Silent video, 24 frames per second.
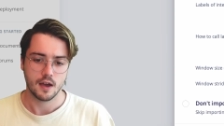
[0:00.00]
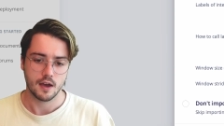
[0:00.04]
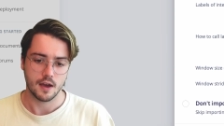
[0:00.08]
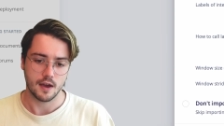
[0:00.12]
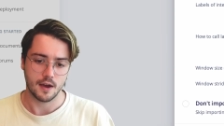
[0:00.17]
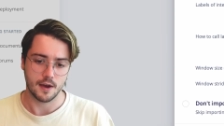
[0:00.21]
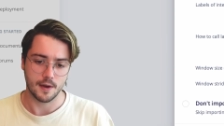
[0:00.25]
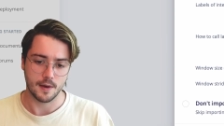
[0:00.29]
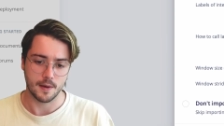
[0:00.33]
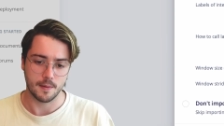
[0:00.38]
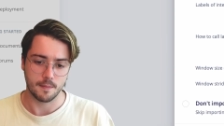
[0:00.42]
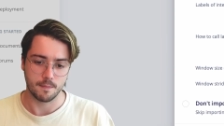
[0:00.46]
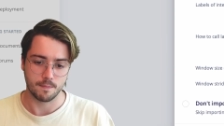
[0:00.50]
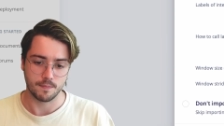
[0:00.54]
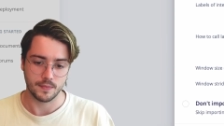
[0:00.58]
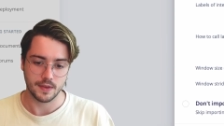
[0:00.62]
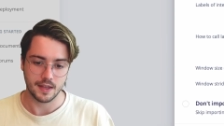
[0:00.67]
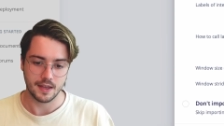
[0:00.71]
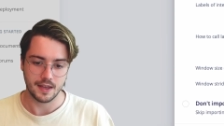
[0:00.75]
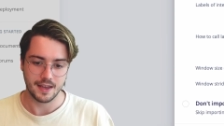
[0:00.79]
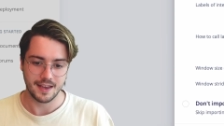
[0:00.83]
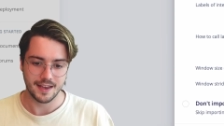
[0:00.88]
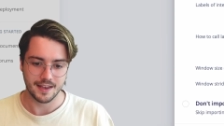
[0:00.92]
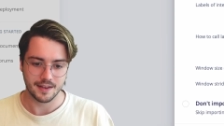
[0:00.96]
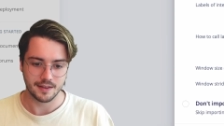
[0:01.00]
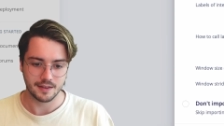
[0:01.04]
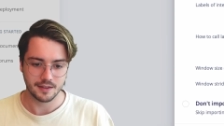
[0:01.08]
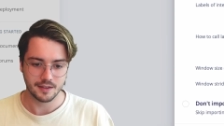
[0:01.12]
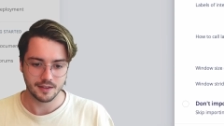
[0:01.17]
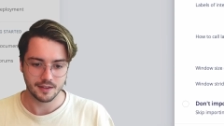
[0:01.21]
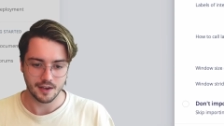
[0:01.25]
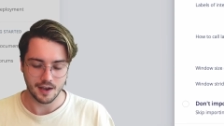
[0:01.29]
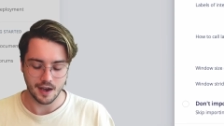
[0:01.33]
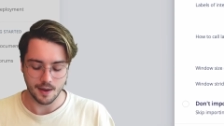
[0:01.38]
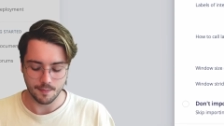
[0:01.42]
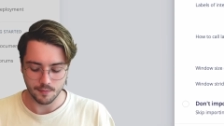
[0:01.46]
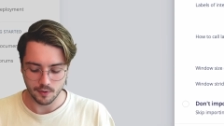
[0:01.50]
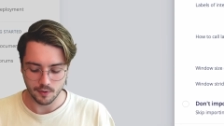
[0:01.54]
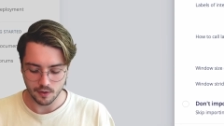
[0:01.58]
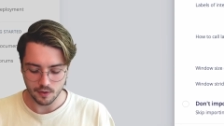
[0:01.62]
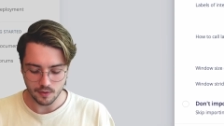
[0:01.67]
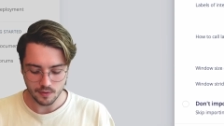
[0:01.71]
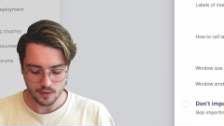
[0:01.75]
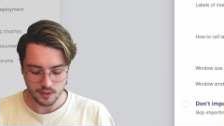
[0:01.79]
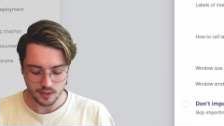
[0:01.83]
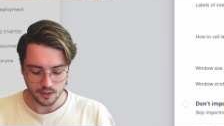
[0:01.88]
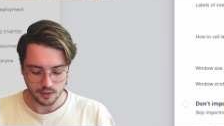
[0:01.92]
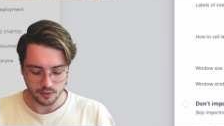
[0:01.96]
Um, and I'm
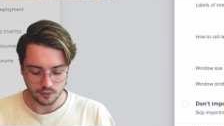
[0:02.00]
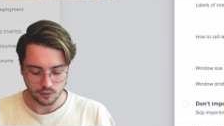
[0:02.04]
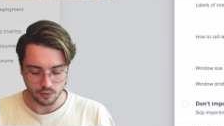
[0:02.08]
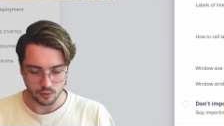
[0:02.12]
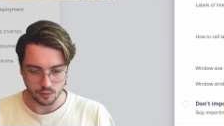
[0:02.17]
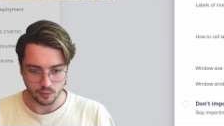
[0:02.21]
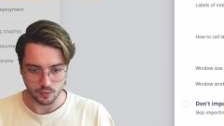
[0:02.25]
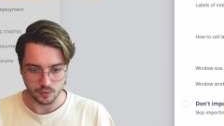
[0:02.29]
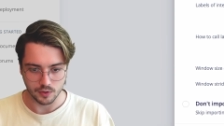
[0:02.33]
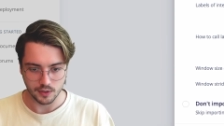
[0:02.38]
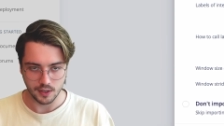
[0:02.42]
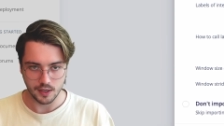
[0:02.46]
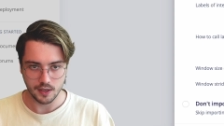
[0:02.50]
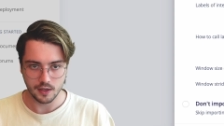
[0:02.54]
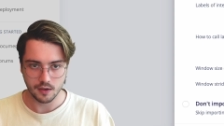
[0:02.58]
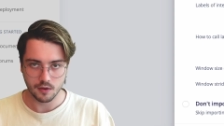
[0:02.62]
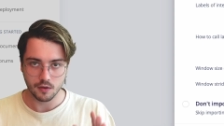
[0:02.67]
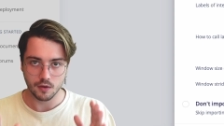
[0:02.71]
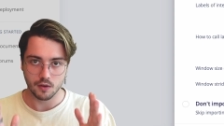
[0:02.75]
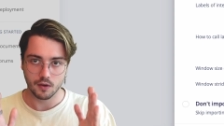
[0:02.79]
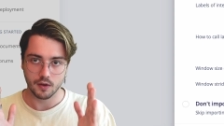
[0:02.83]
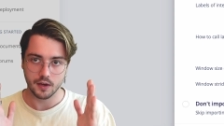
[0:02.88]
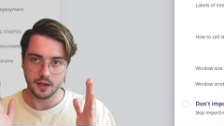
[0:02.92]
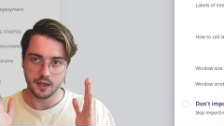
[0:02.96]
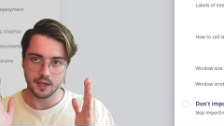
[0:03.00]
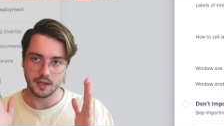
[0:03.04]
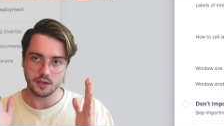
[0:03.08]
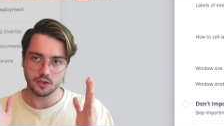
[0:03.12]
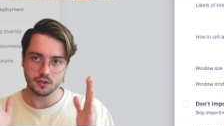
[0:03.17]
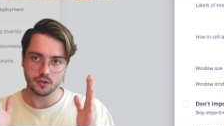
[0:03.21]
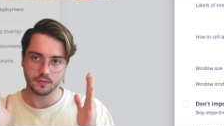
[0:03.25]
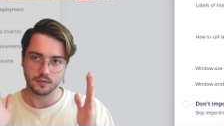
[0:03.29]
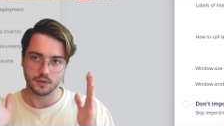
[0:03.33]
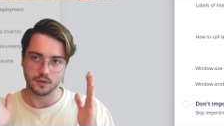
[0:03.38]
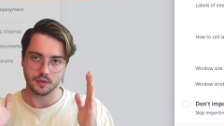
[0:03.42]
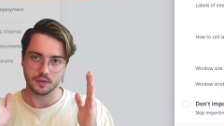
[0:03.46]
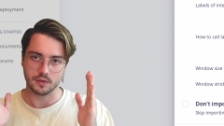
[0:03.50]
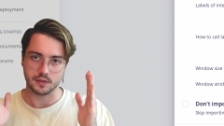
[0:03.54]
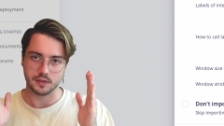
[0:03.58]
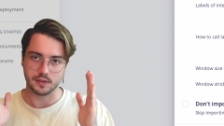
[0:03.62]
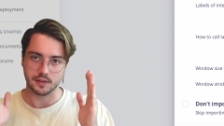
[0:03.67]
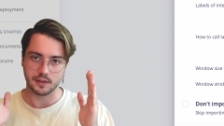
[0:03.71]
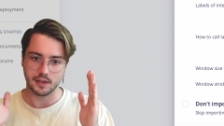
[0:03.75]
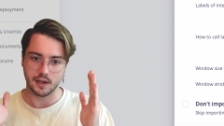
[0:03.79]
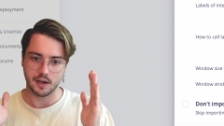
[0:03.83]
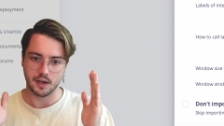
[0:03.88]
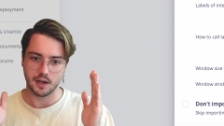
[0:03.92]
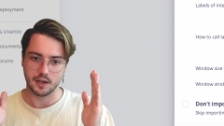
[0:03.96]
going to take each of those
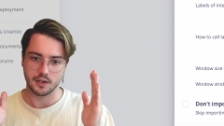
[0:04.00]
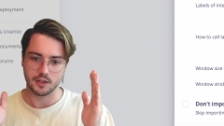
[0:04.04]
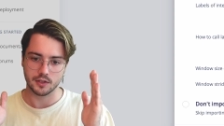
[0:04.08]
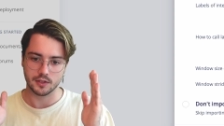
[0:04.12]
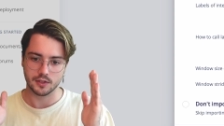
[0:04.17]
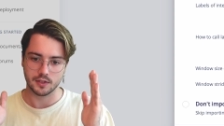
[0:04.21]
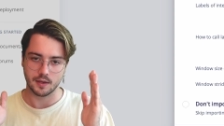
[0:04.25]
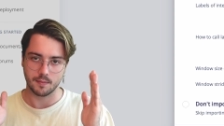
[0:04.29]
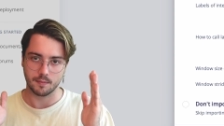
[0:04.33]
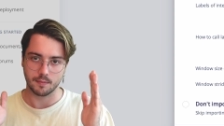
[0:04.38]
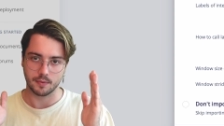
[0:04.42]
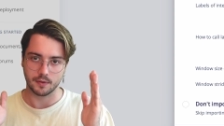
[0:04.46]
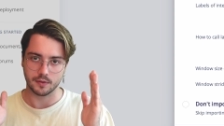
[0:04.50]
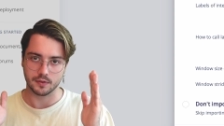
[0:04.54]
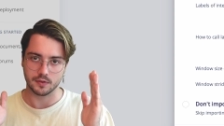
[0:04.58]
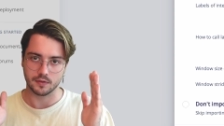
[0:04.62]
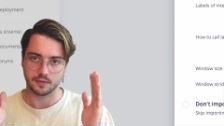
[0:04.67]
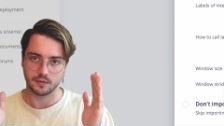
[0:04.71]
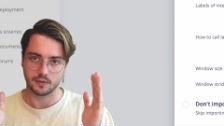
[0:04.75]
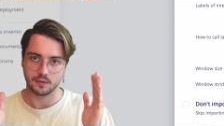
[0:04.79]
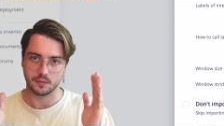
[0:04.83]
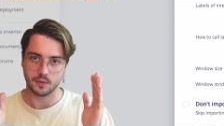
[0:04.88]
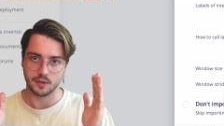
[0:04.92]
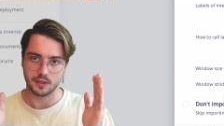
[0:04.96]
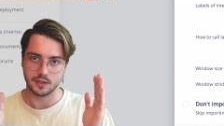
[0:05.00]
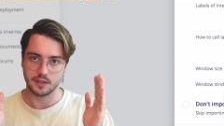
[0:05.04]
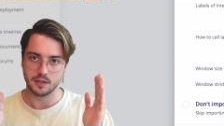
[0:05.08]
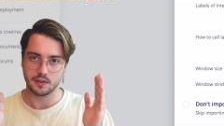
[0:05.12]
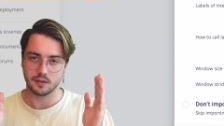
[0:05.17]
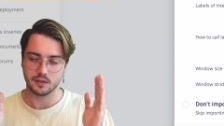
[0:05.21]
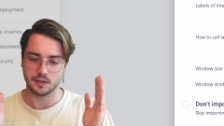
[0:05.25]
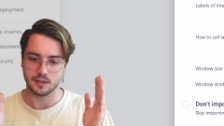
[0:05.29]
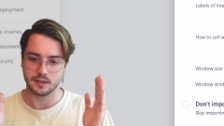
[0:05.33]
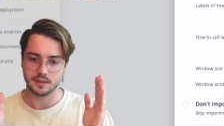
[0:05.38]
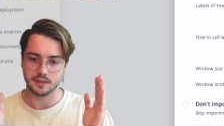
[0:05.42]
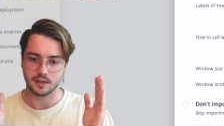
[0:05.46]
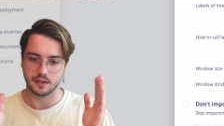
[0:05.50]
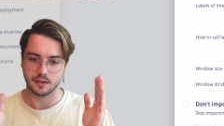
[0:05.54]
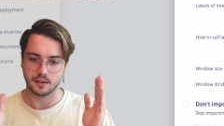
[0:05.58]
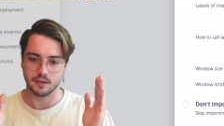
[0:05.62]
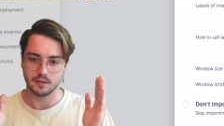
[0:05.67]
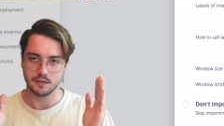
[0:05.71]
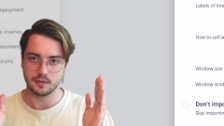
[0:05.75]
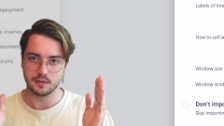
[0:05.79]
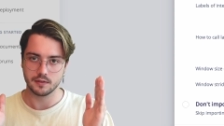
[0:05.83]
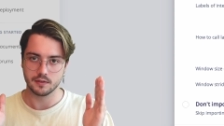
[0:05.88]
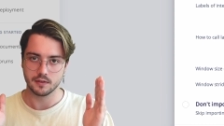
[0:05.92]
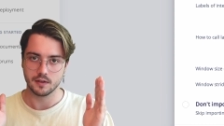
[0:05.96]
large samples of 20, 30
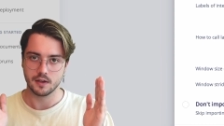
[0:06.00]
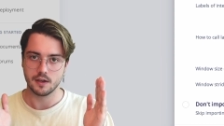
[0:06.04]
seconds